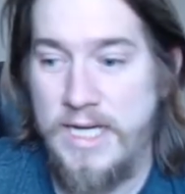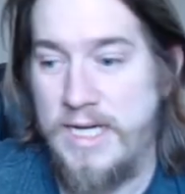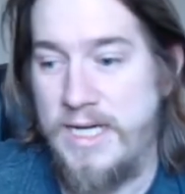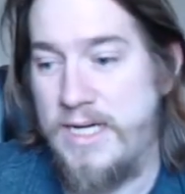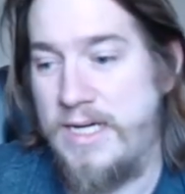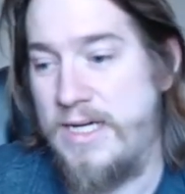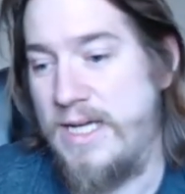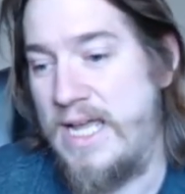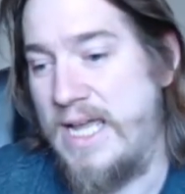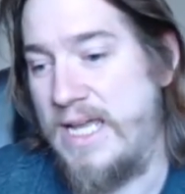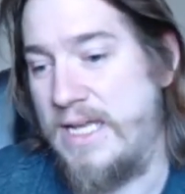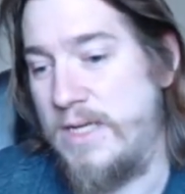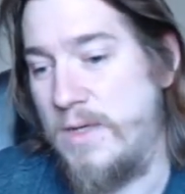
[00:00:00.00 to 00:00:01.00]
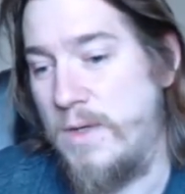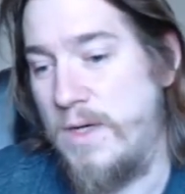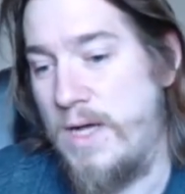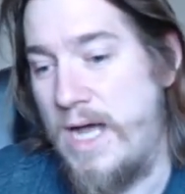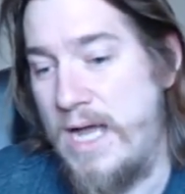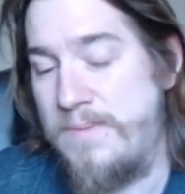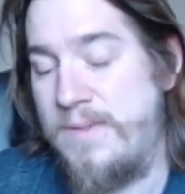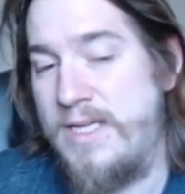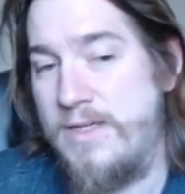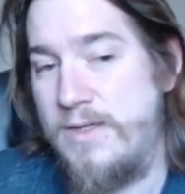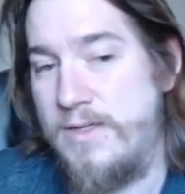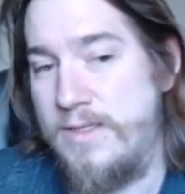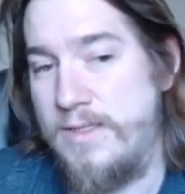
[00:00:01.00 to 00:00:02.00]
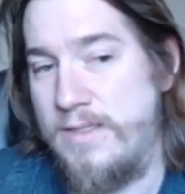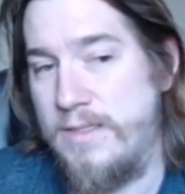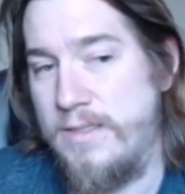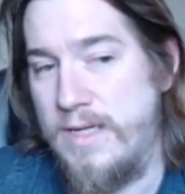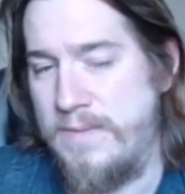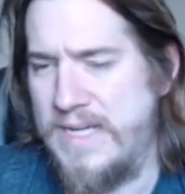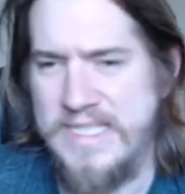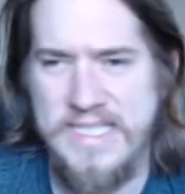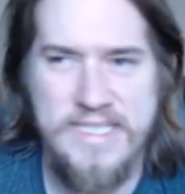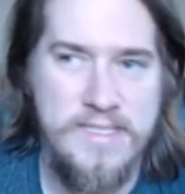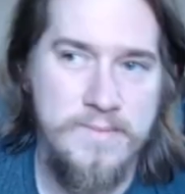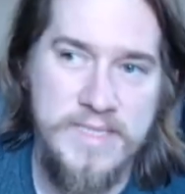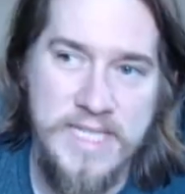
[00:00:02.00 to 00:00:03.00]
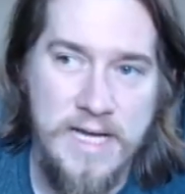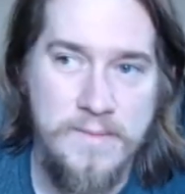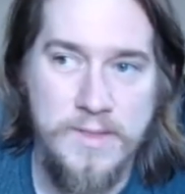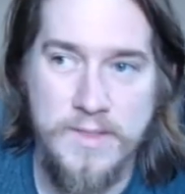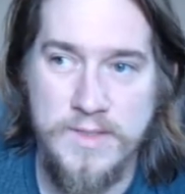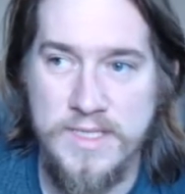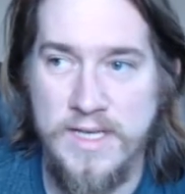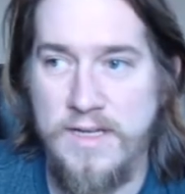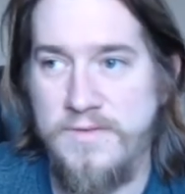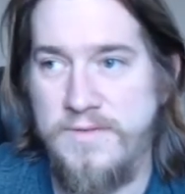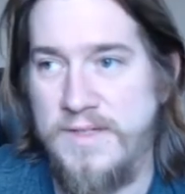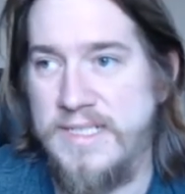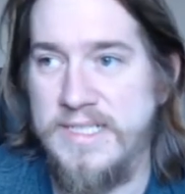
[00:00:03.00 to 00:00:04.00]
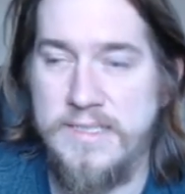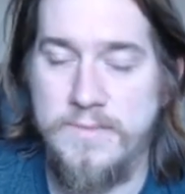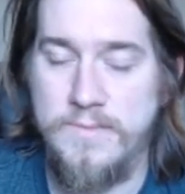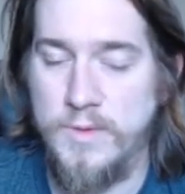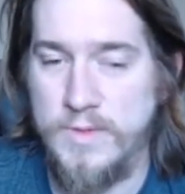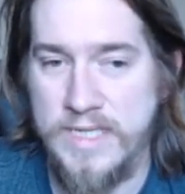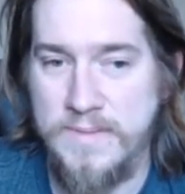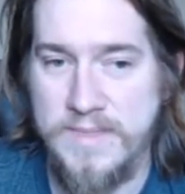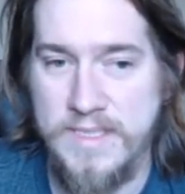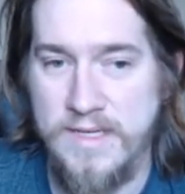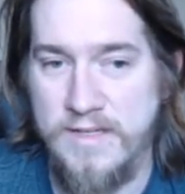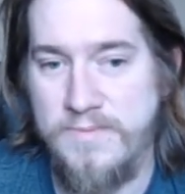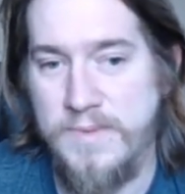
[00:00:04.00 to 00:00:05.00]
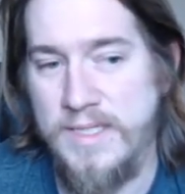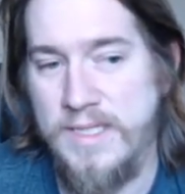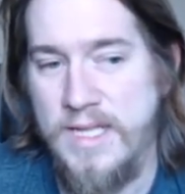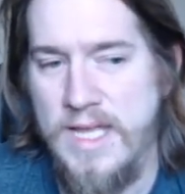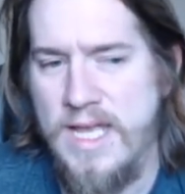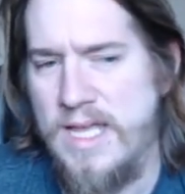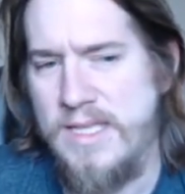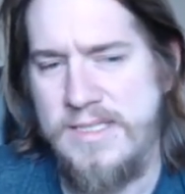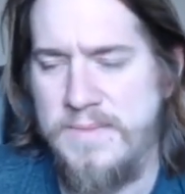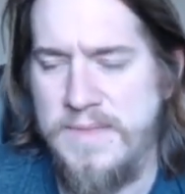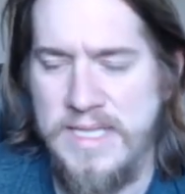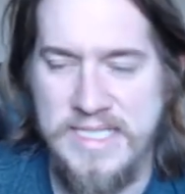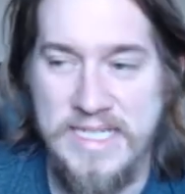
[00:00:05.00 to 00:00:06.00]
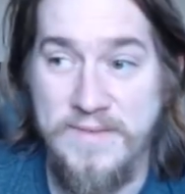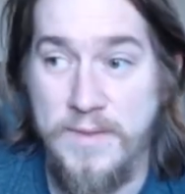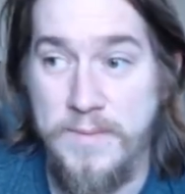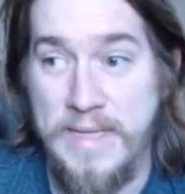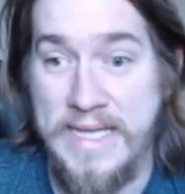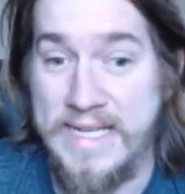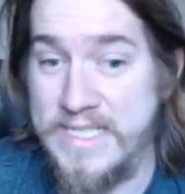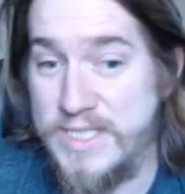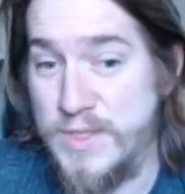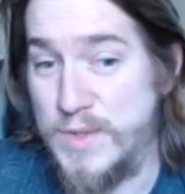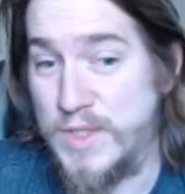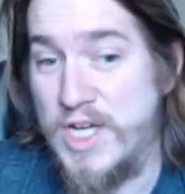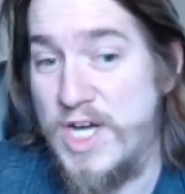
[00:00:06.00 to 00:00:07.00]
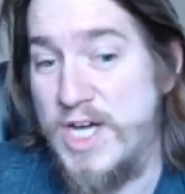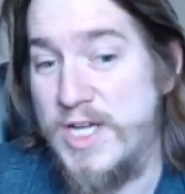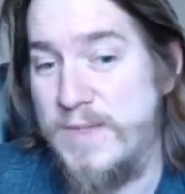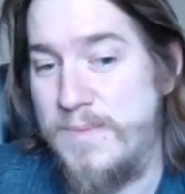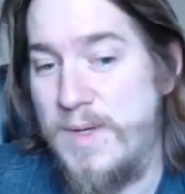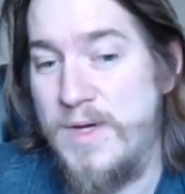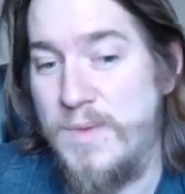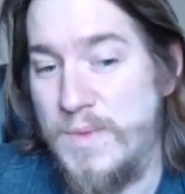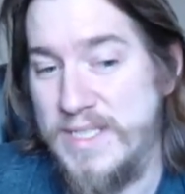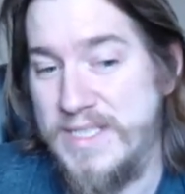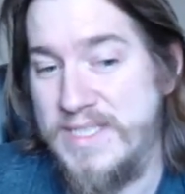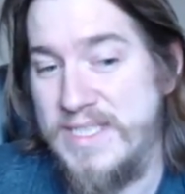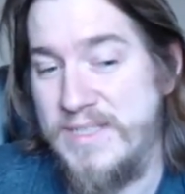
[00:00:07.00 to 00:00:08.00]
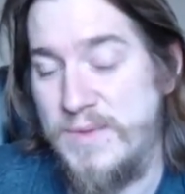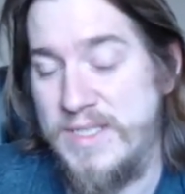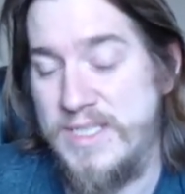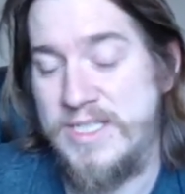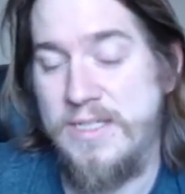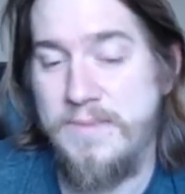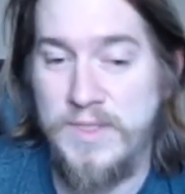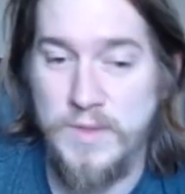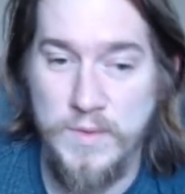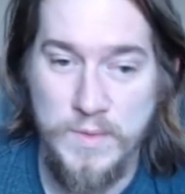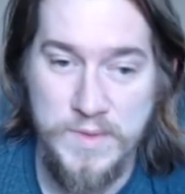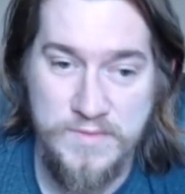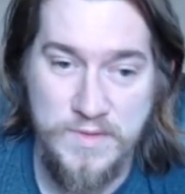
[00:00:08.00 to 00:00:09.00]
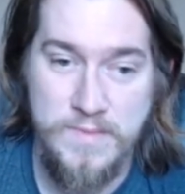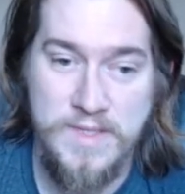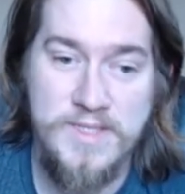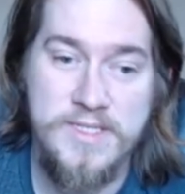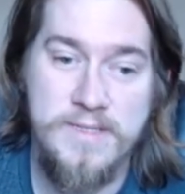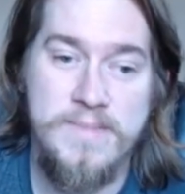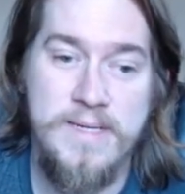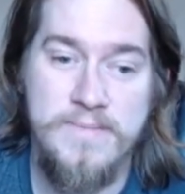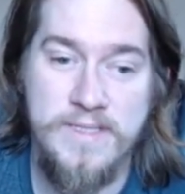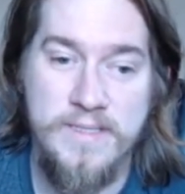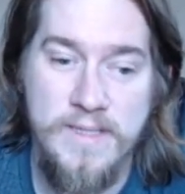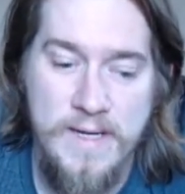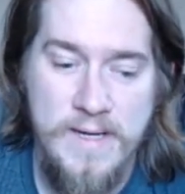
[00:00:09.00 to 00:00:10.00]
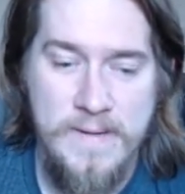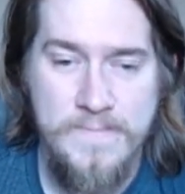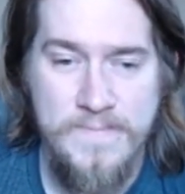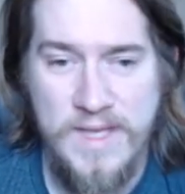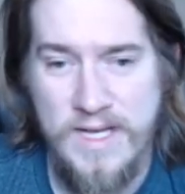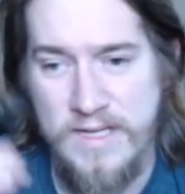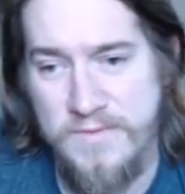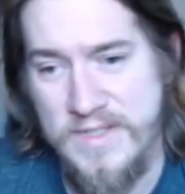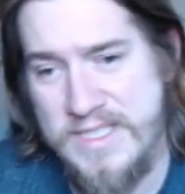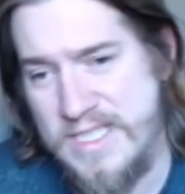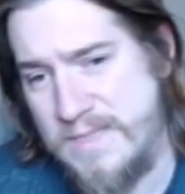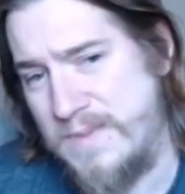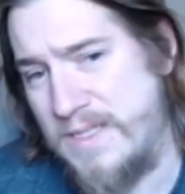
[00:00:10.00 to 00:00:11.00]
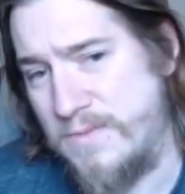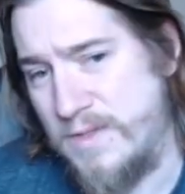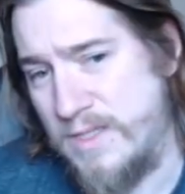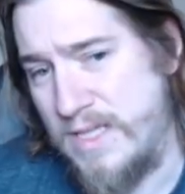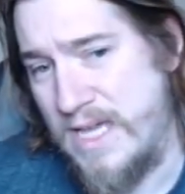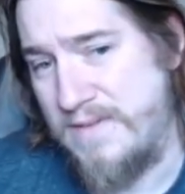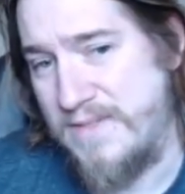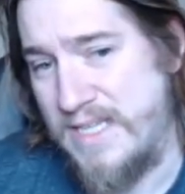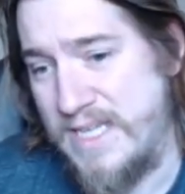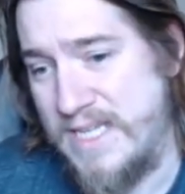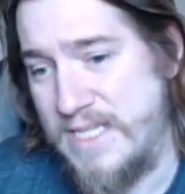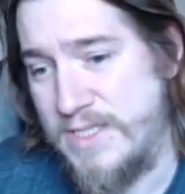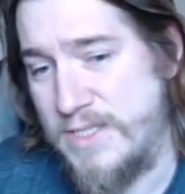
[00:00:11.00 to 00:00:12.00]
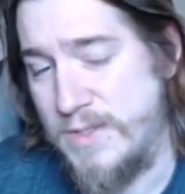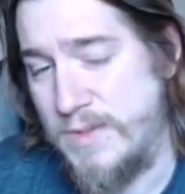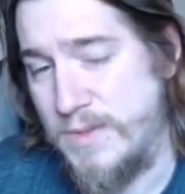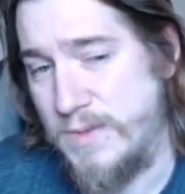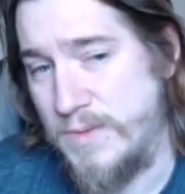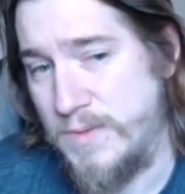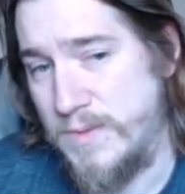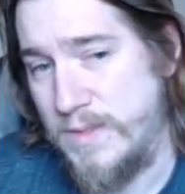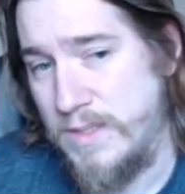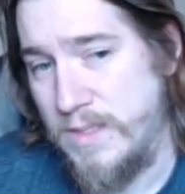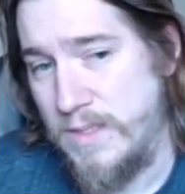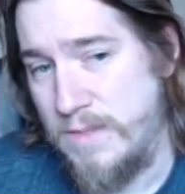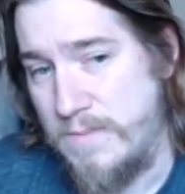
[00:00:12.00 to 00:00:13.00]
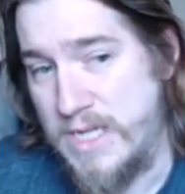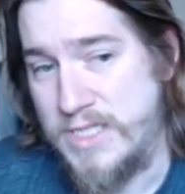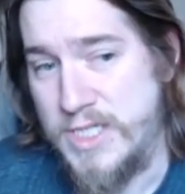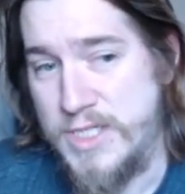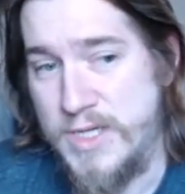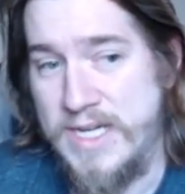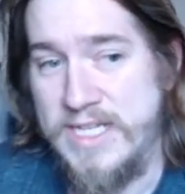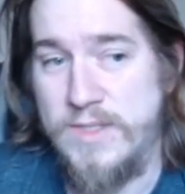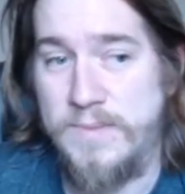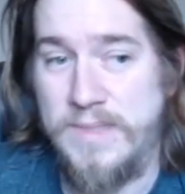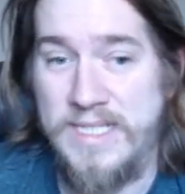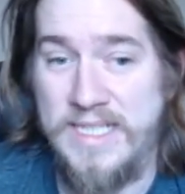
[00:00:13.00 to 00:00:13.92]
and I plan on, I did some Diablo stuff and I did some RuneScape stuff, but some of that doesn't even make it to the cut. But what is going to be cool is for the month of September, Vince is being really heavy into Monster Train, so I'm going